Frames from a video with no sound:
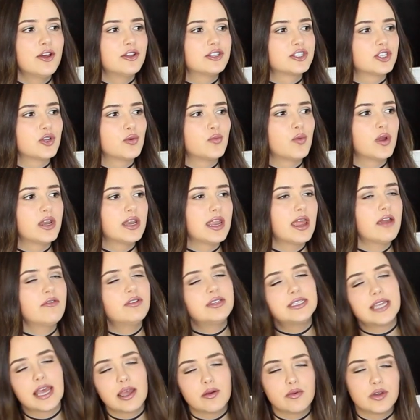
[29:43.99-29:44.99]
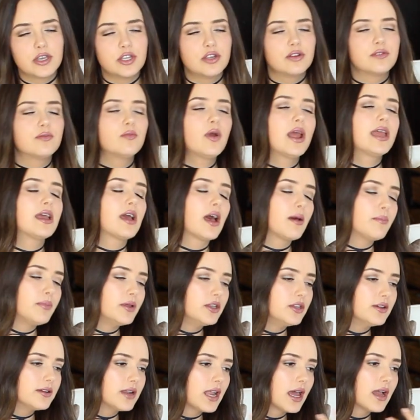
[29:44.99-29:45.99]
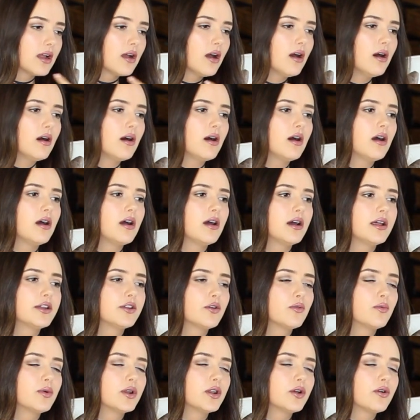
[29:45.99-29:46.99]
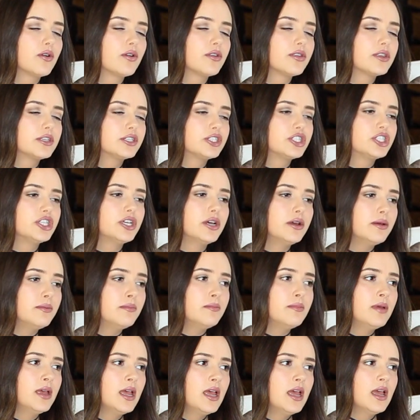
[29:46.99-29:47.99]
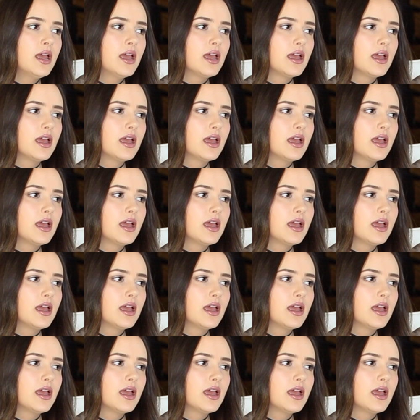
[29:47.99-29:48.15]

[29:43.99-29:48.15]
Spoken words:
So every day when you wake up and you're like, oh, I don't want to go to the gym,